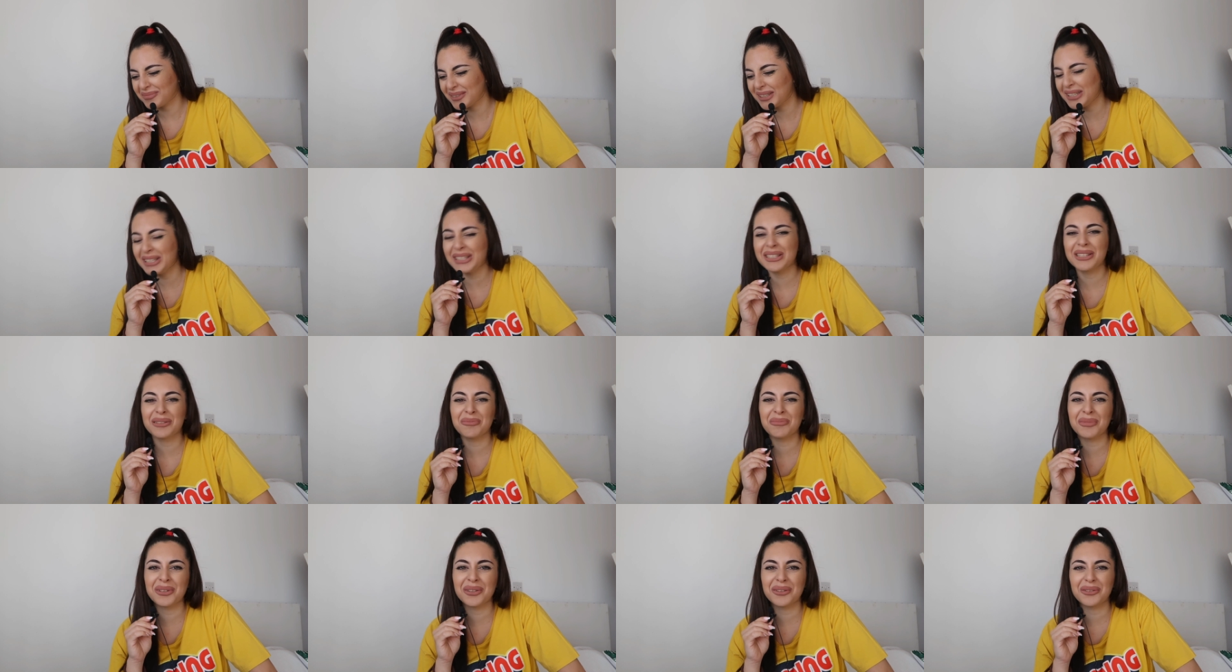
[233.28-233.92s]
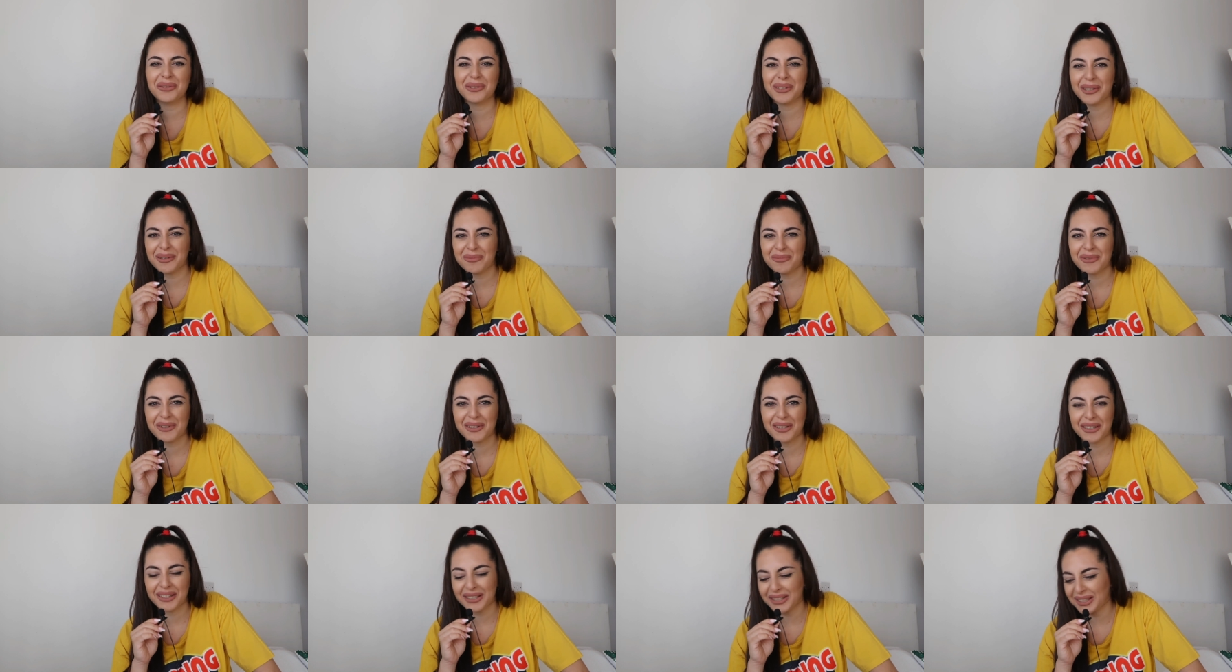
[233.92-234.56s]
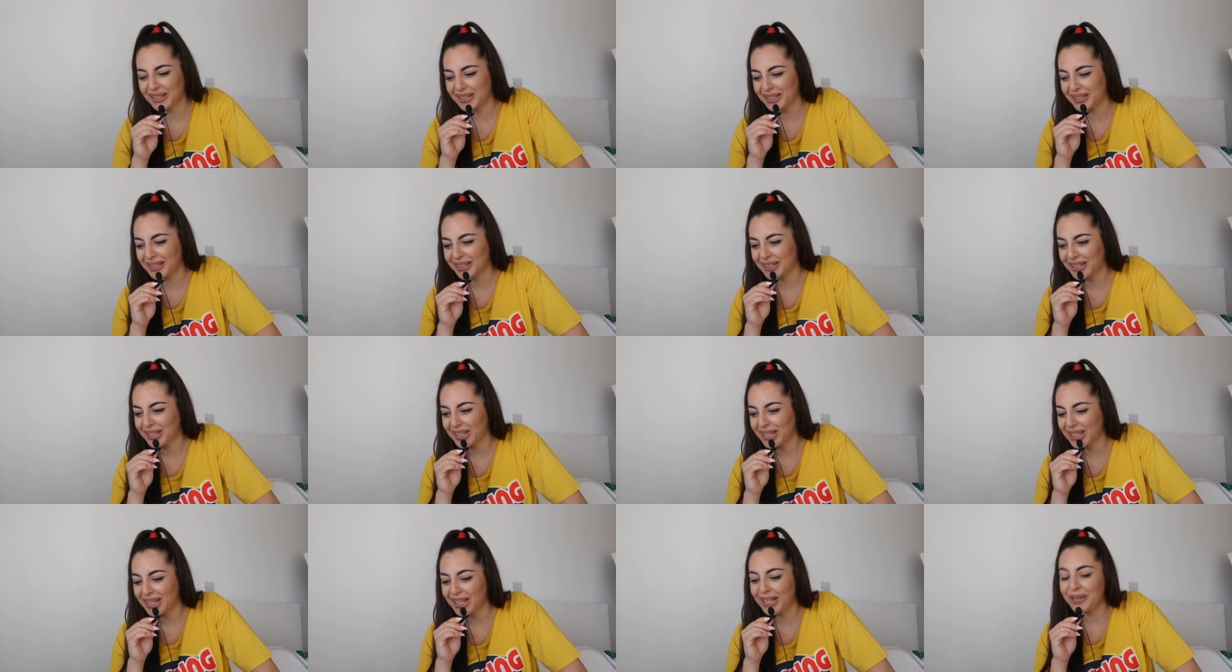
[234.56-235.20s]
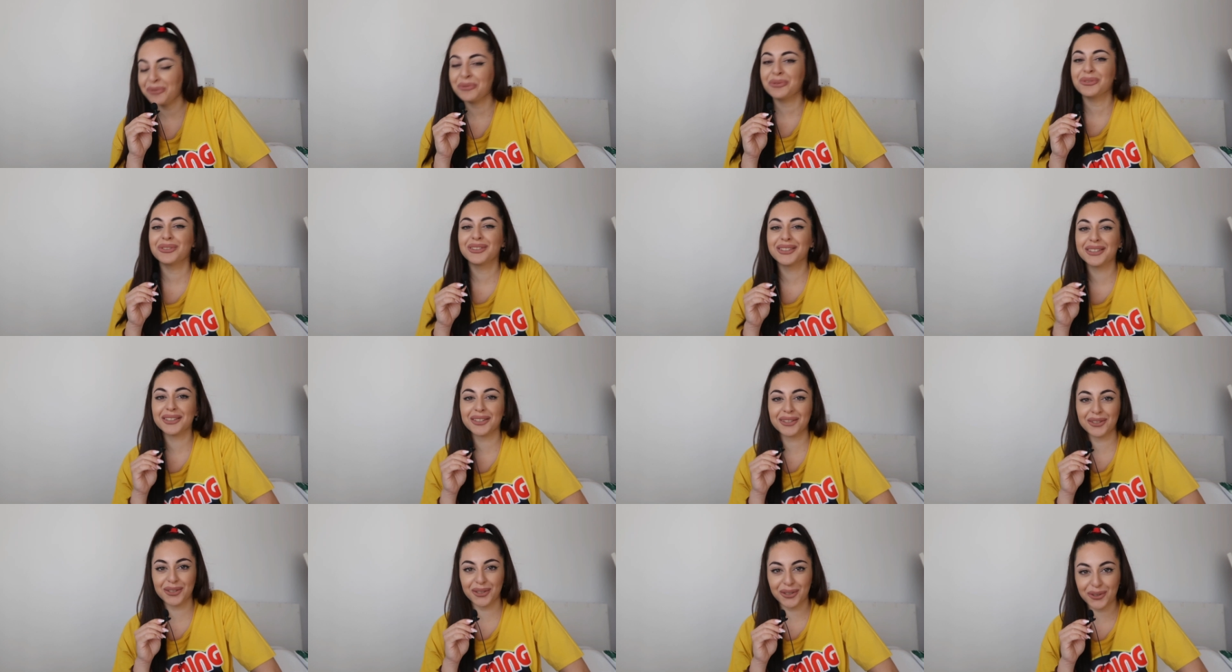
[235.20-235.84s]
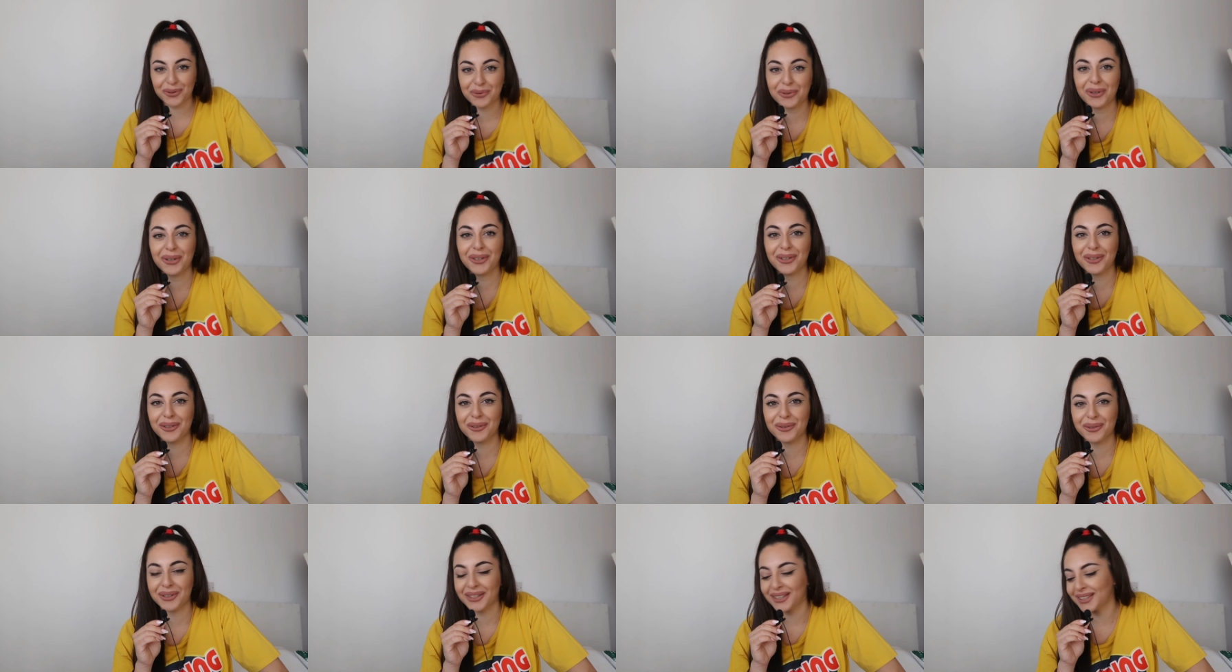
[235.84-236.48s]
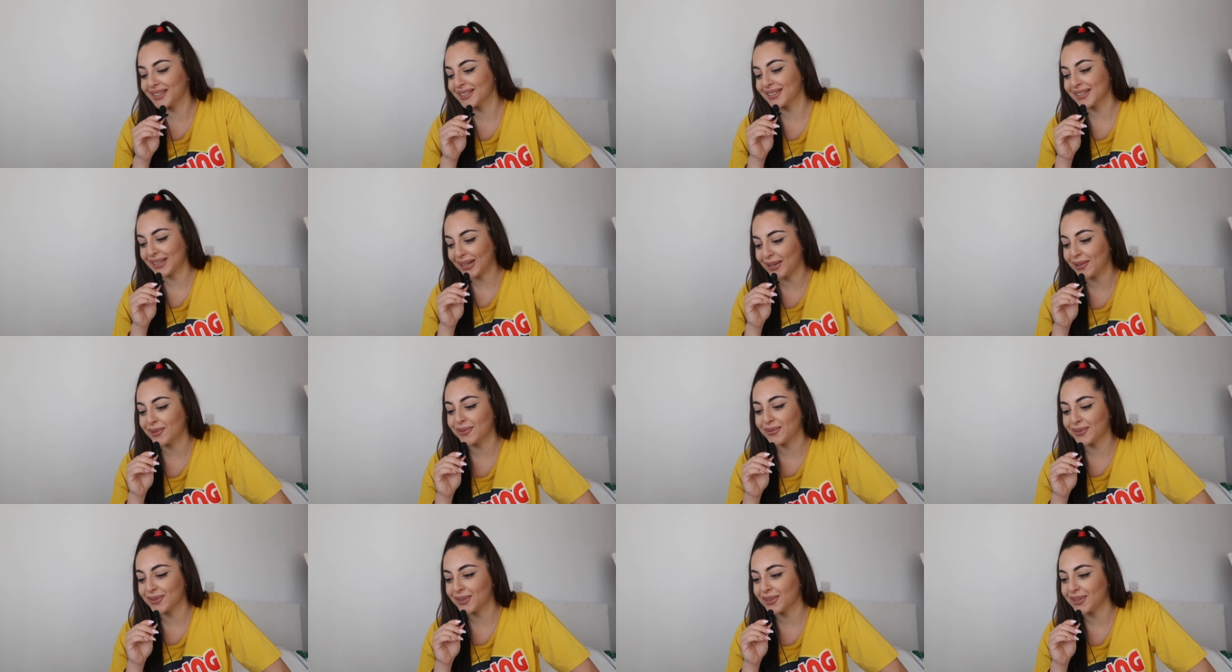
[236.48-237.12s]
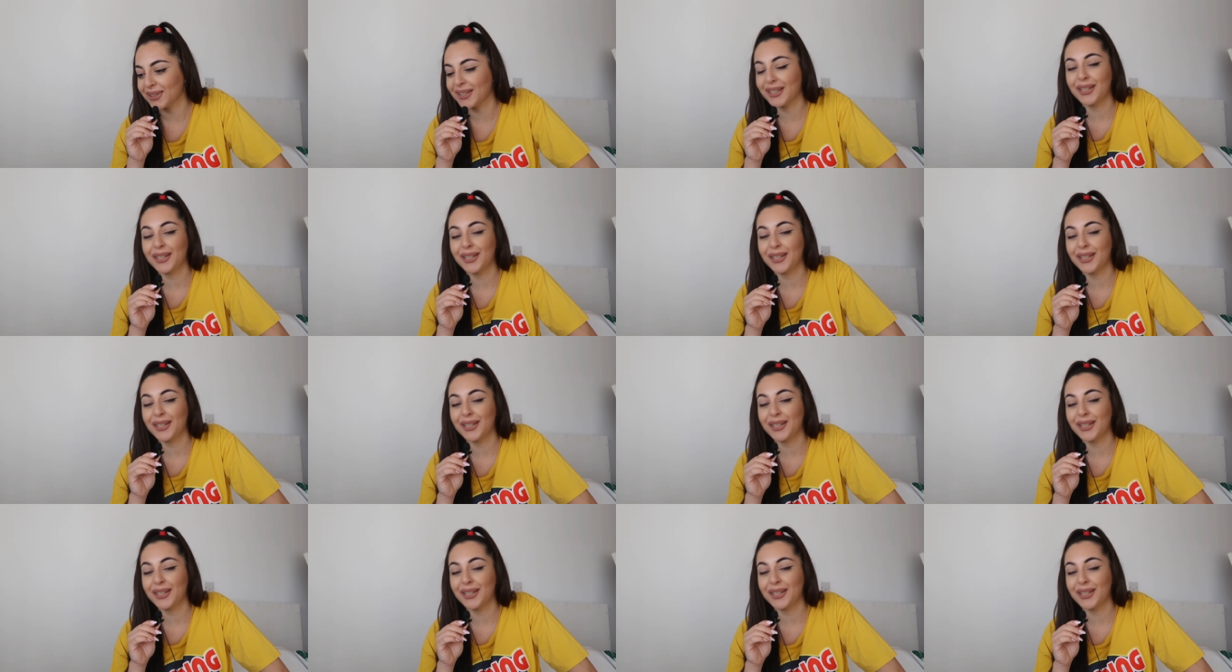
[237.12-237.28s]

Ez Mil, come on. Like, he will destroy you in a cypher.